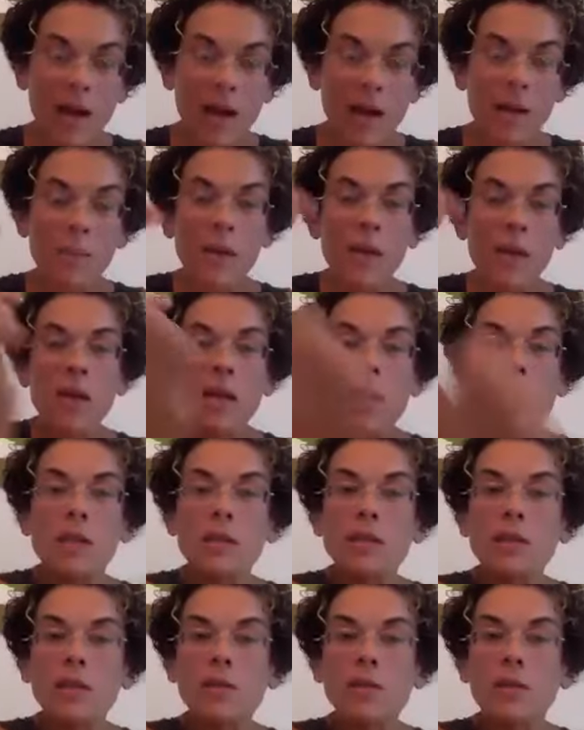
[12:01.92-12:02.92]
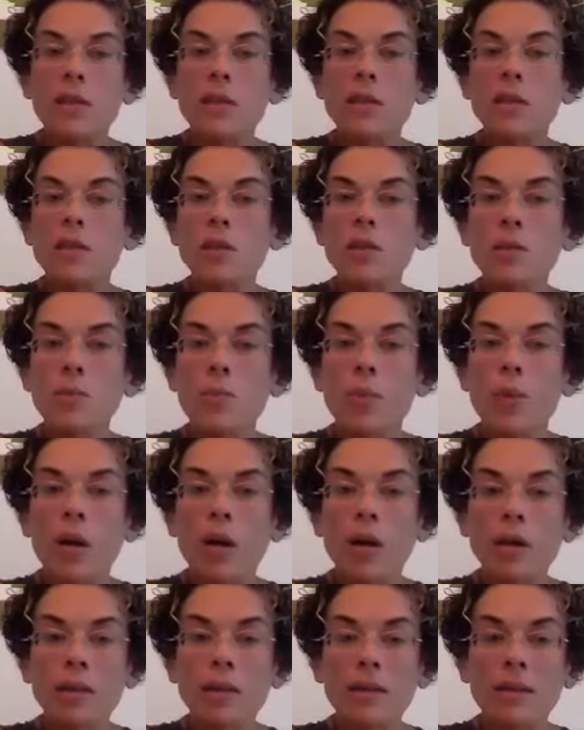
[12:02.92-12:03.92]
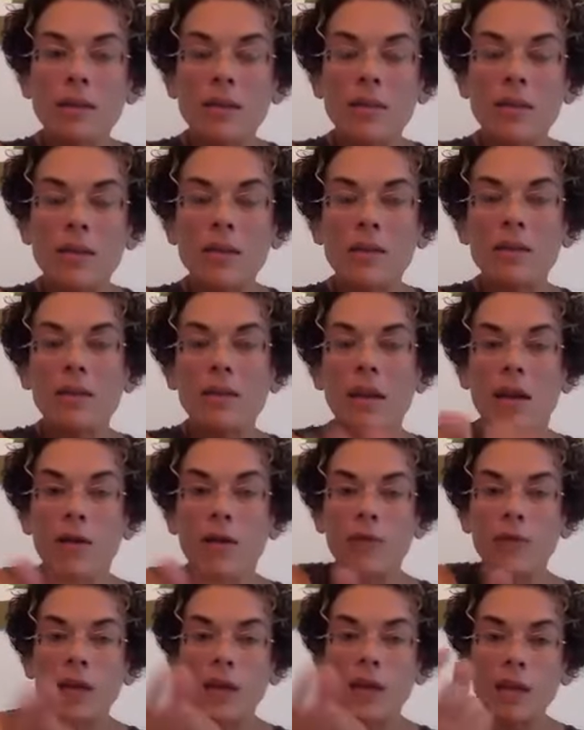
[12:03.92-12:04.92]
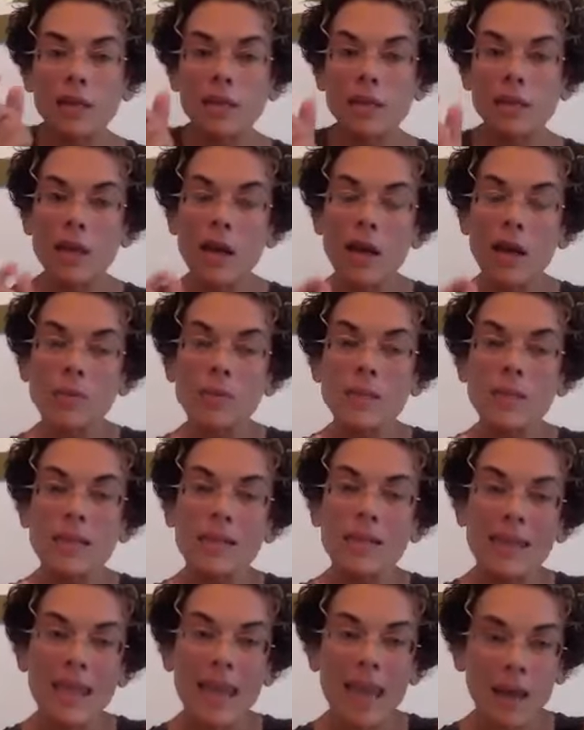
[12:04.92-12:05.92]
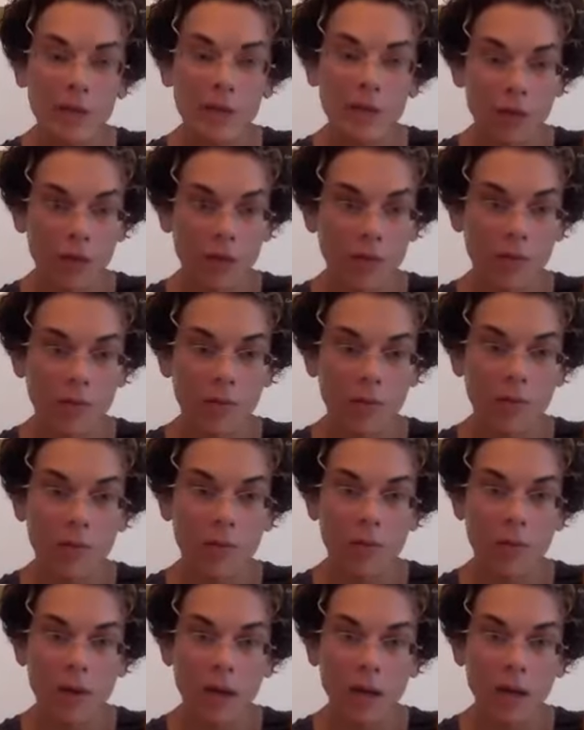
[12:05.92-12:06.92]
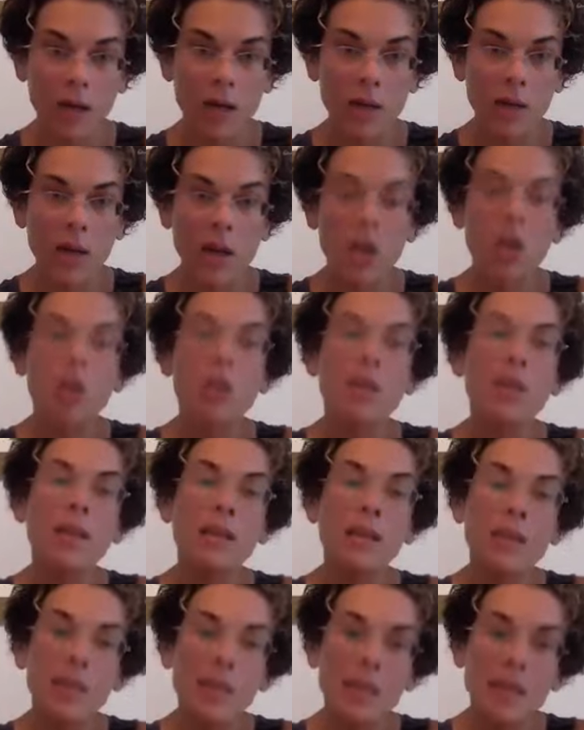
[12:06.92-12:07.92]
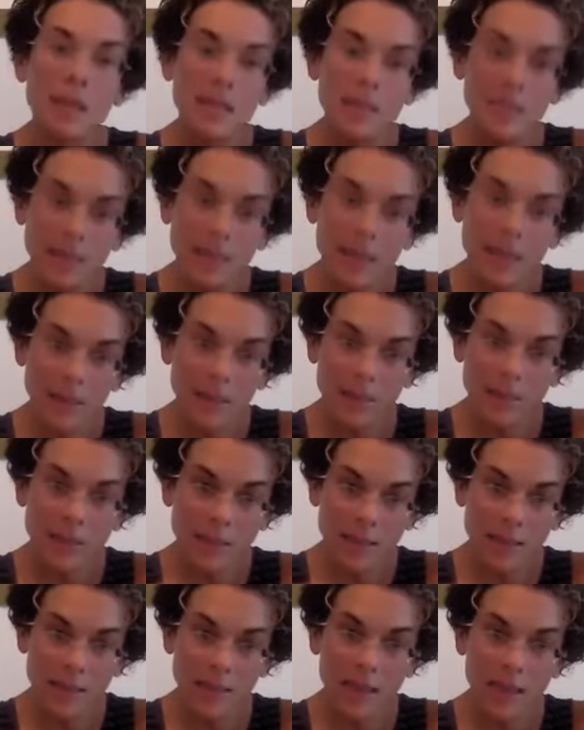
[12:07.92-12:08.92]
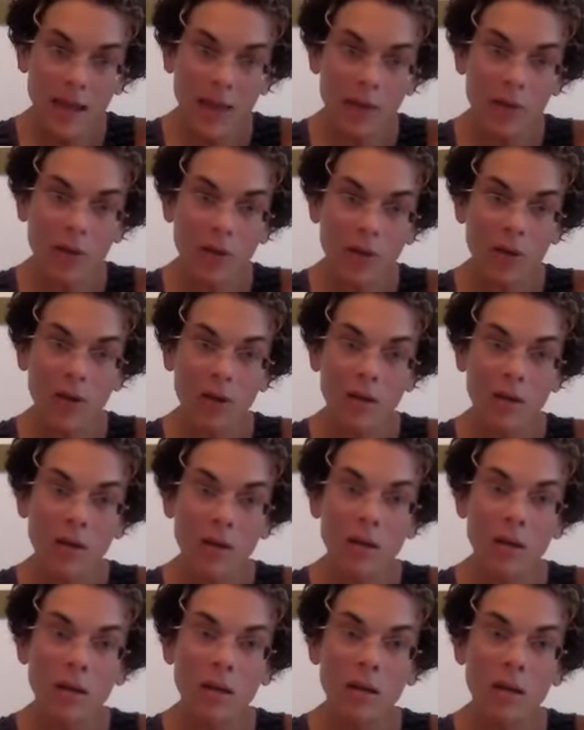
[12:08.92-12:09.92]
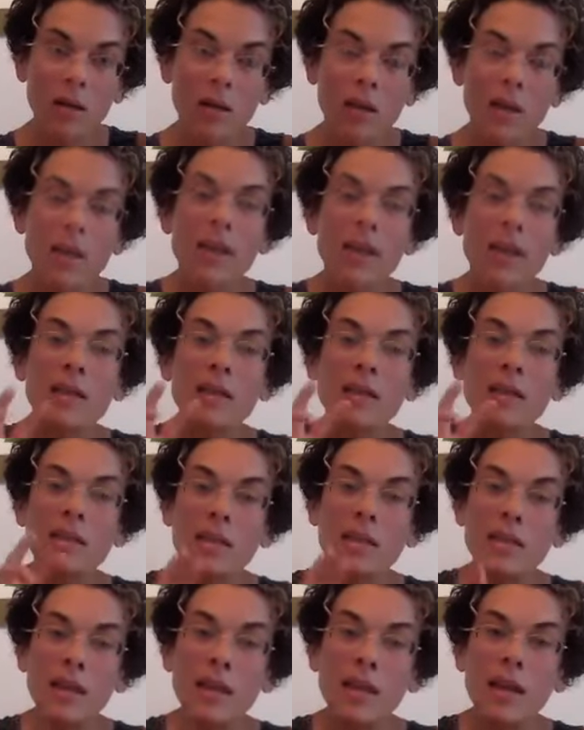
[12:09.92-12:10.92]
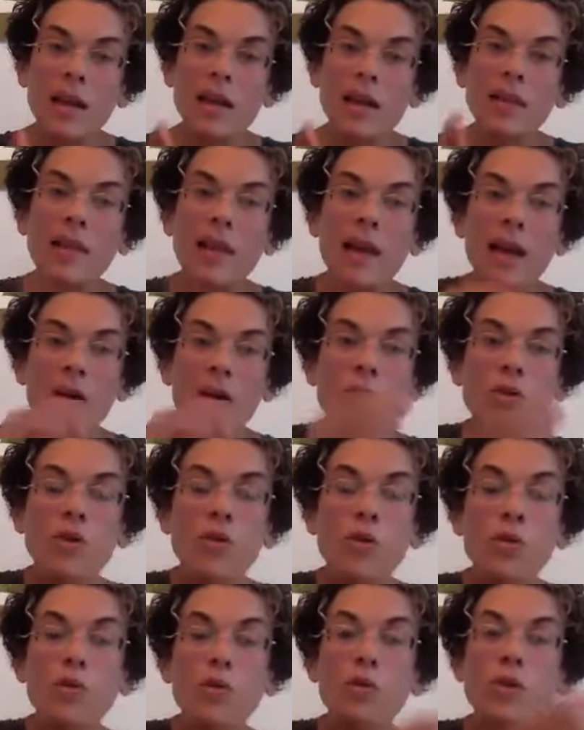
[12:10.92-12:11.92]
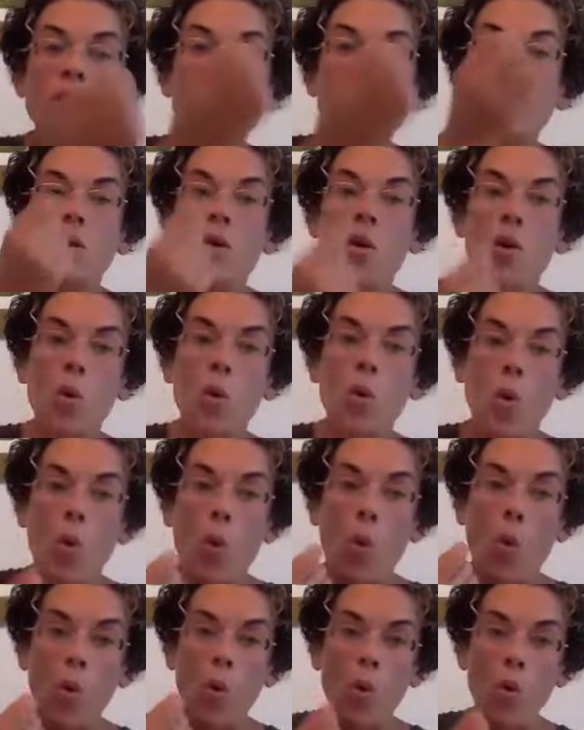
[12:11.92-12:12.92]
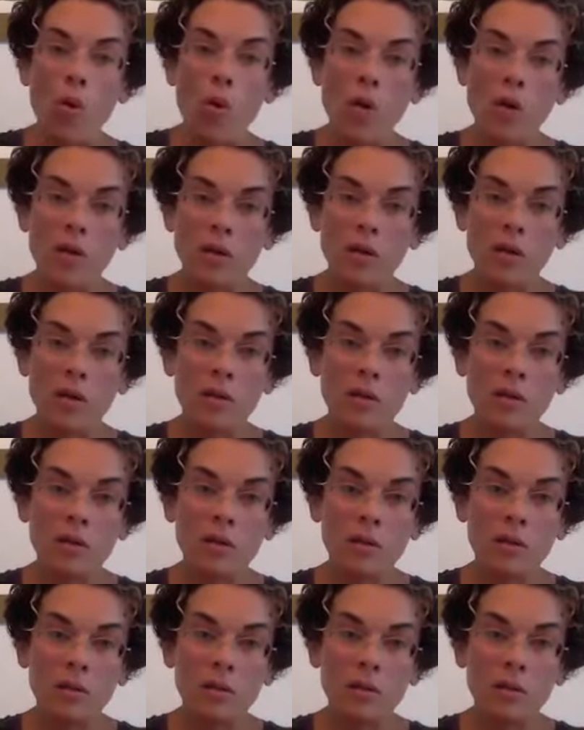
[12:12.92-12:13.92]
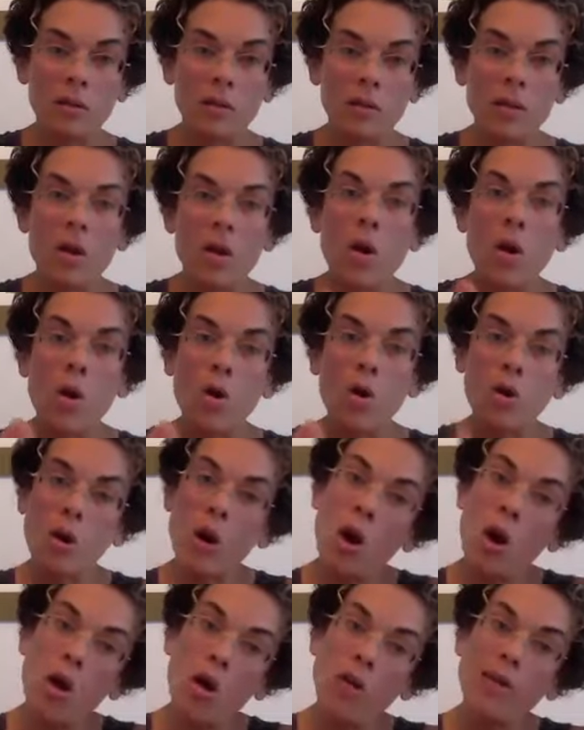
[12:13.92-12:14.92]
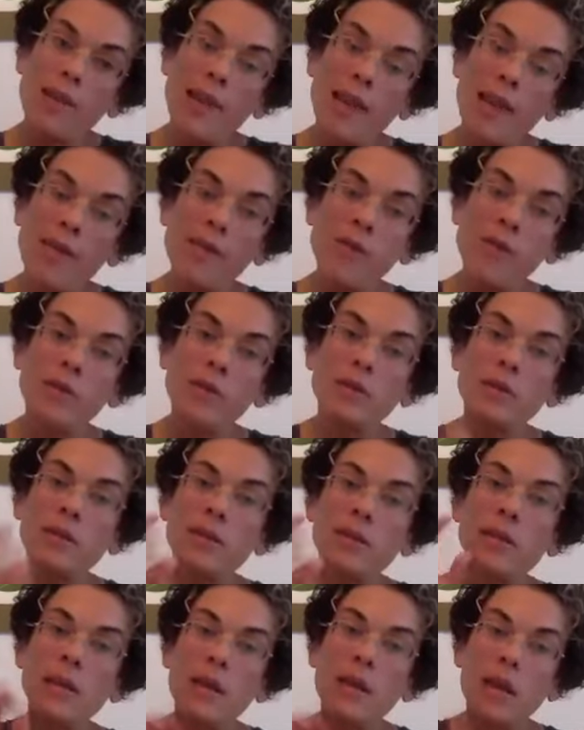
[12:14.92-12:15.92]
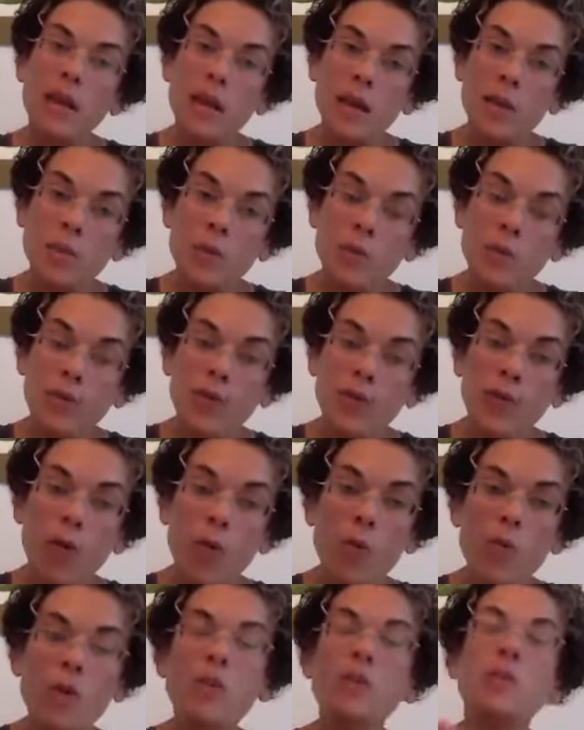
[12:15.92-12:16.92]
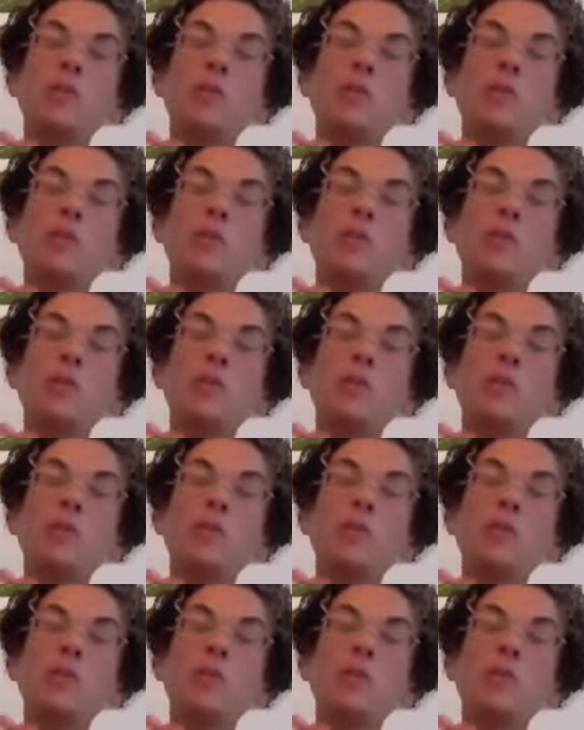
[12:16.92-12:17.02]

up. And so these two parts of the self need to come together, right? They need to come together to then allow you to be whole on all levels and move forward.